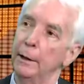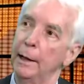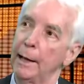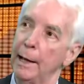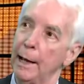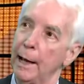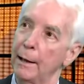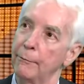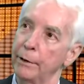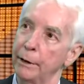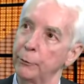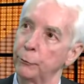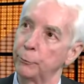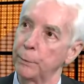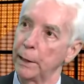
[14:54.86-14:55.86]
having
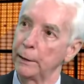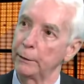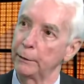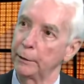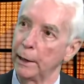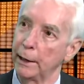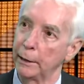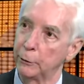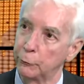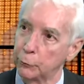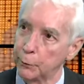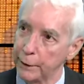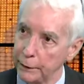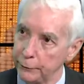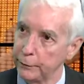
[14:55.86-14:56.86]
spent a
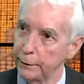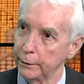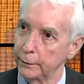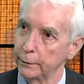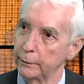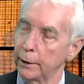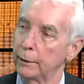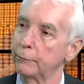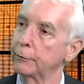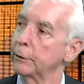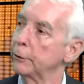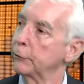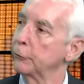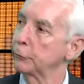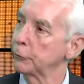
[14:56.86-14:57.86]
great deal of
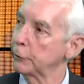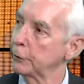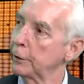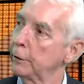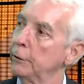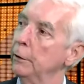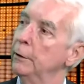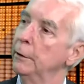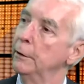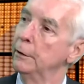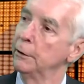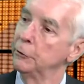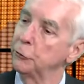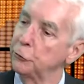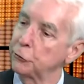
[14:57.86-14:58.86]
concerted,
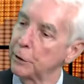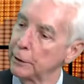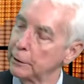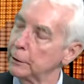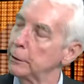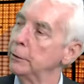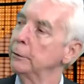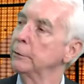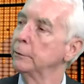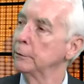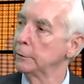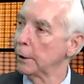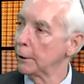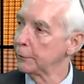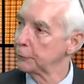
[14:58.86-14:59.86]
subtle,
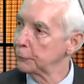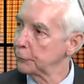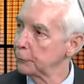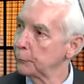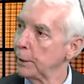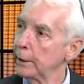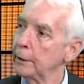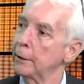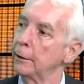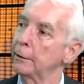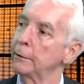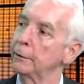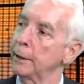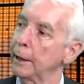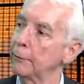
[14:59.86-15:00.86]
under the
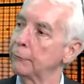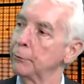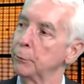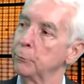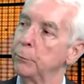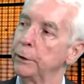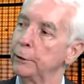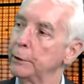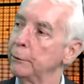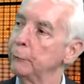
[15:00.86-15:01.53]
radar effort building